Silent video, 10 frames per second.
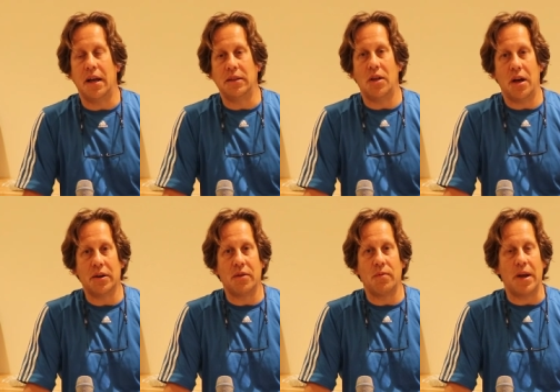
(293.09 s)
uh,
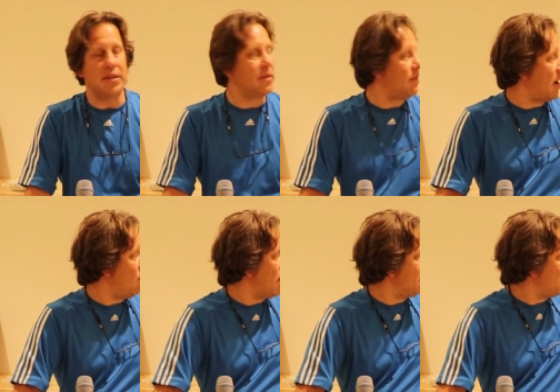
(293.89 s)
longer runs. If I
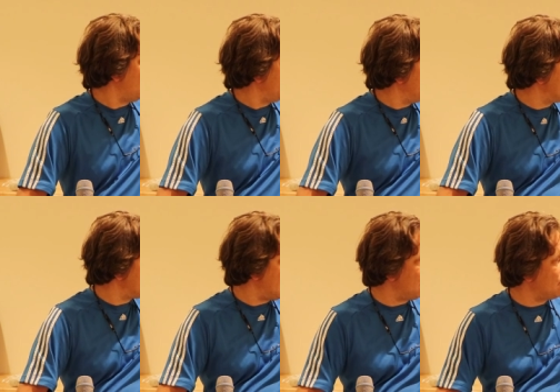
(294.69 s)
want to pull these
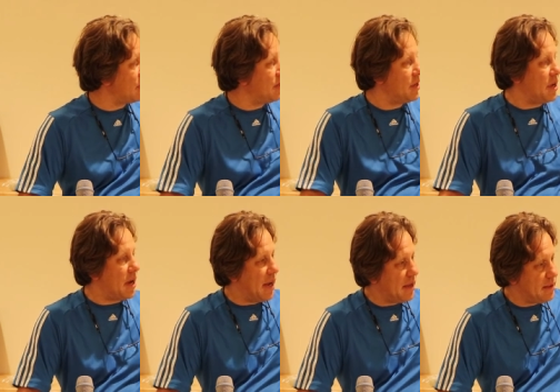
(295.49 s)
out,
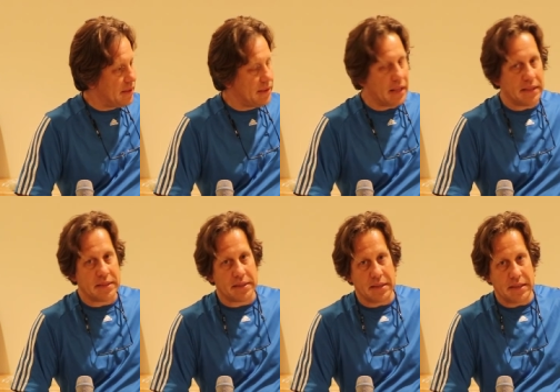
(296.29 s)
uh,
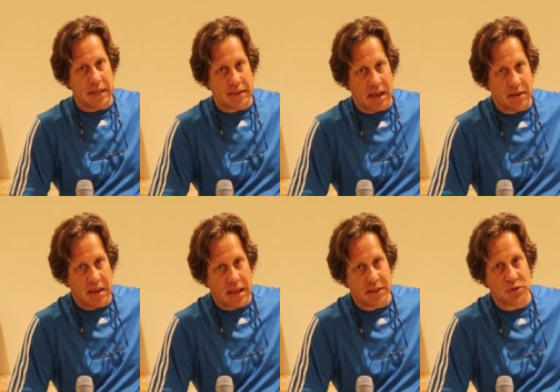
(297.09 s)
that's that that
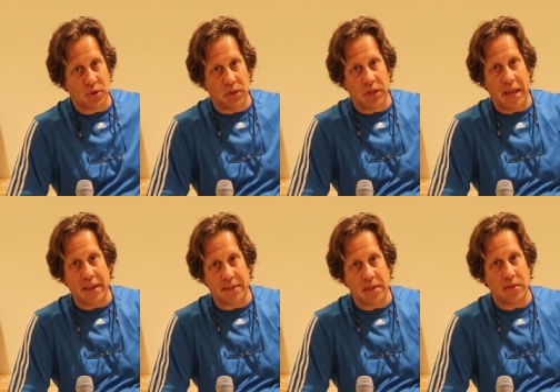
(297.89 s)
extra
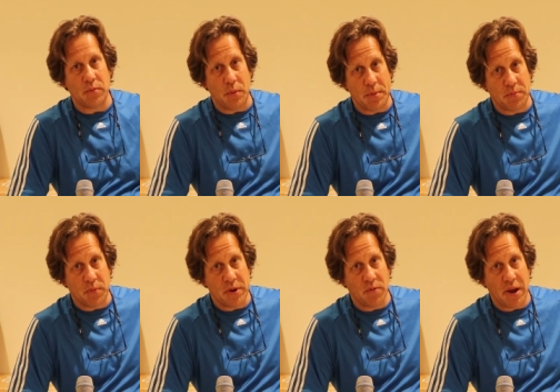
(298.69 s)
length when we
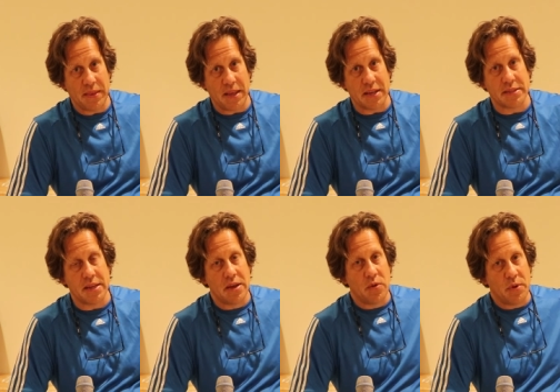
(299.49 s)
we run this
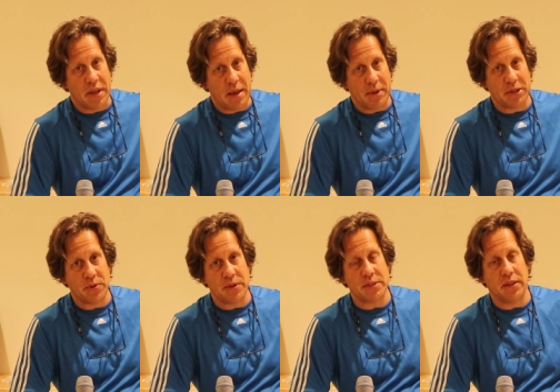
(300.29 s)
we make
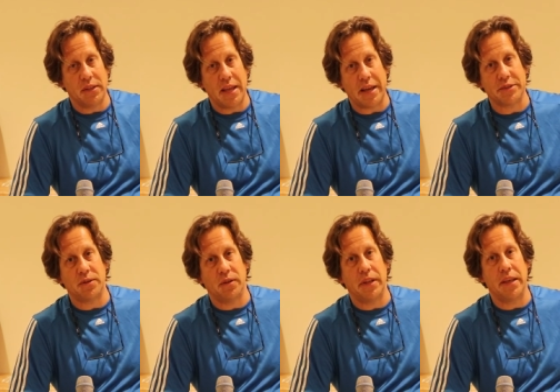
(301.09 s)
sure there's a little
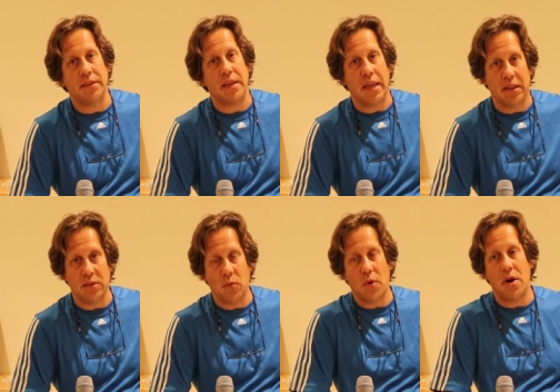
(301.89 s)
extra length in
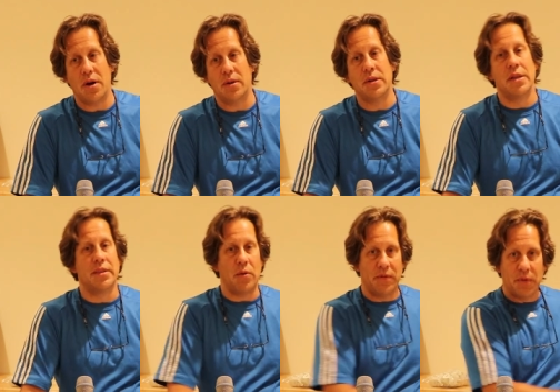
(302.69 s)
the wall
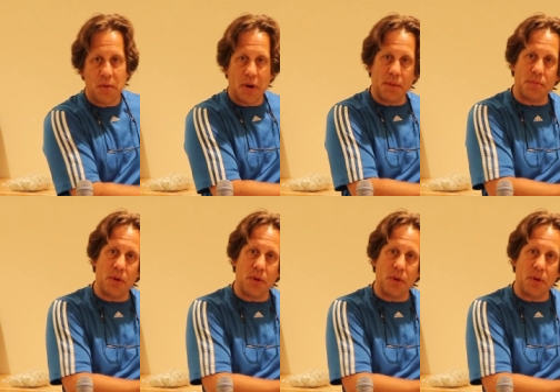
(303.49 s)
that if we want to